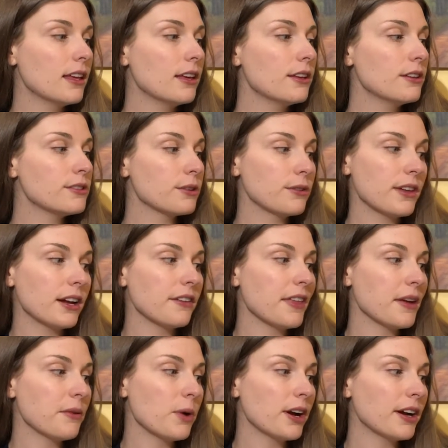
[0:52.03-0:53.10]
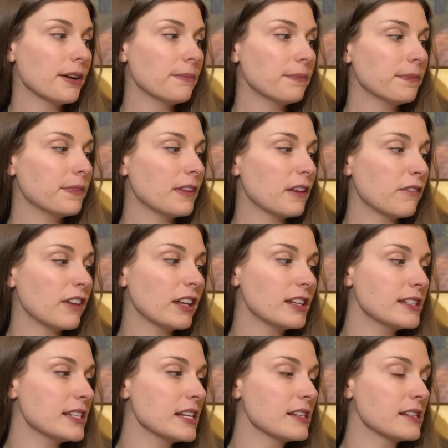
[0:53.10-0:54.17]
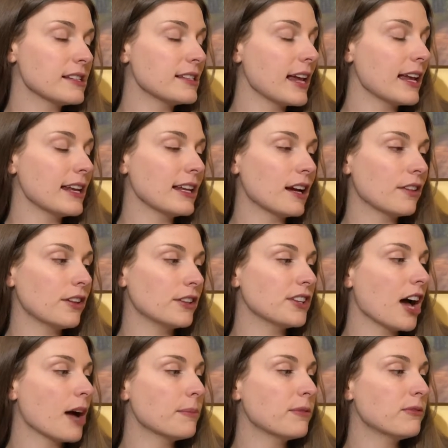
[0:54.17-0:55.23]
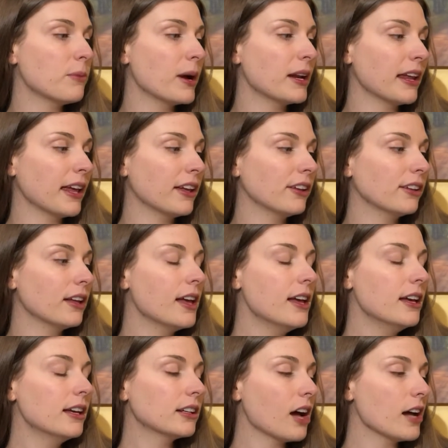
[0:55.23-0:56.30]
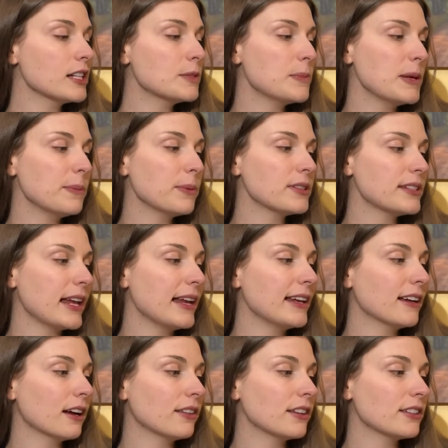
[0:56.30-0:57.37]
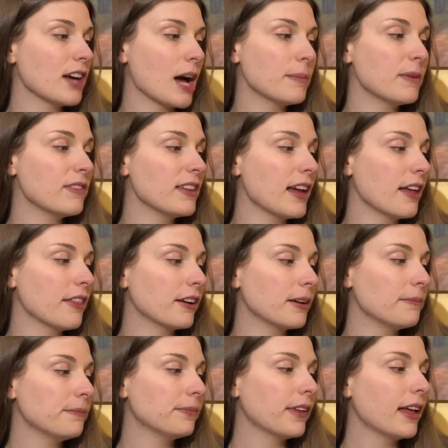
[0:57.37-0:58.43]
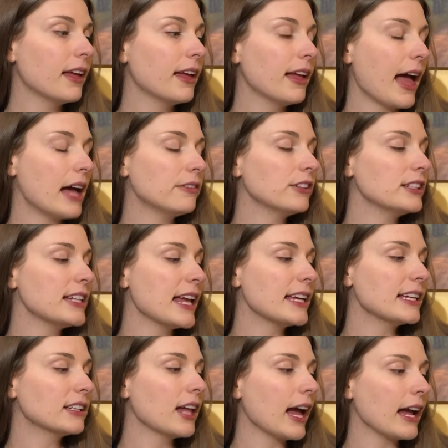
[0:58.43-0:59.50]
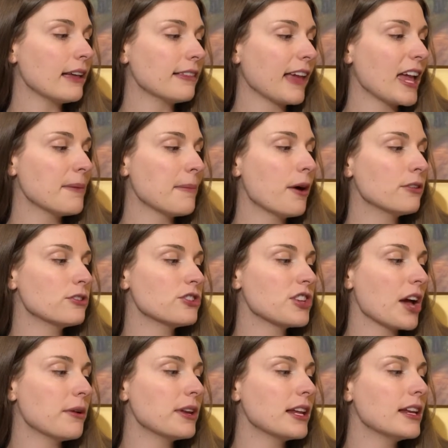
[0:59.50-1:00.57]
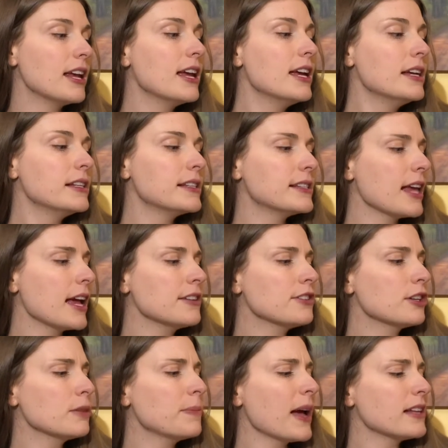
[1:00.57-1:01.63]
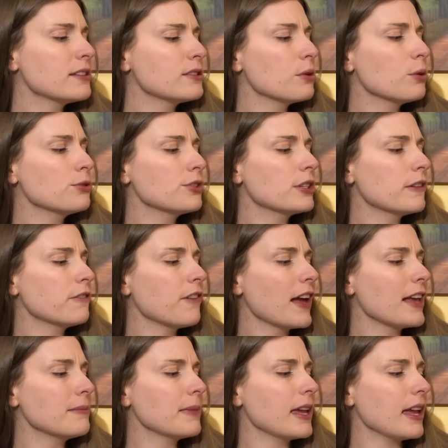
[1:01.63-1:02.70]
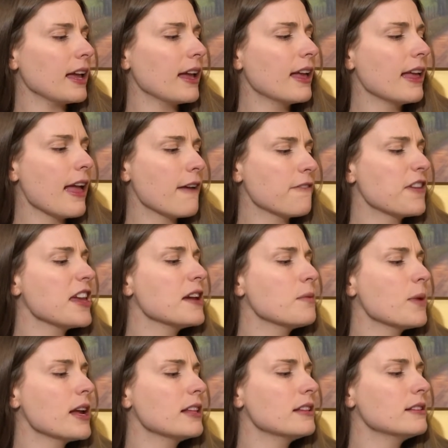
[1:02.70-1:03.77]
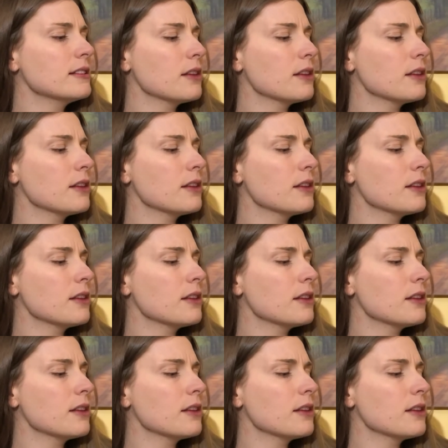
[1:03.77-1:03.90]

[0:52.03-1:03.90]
So there they were, the Philistines standing on the top of one hill, God's people standing on the top of the other. Every day Goliath came out and shouted, "Send your best soldier to fight me. If he wins,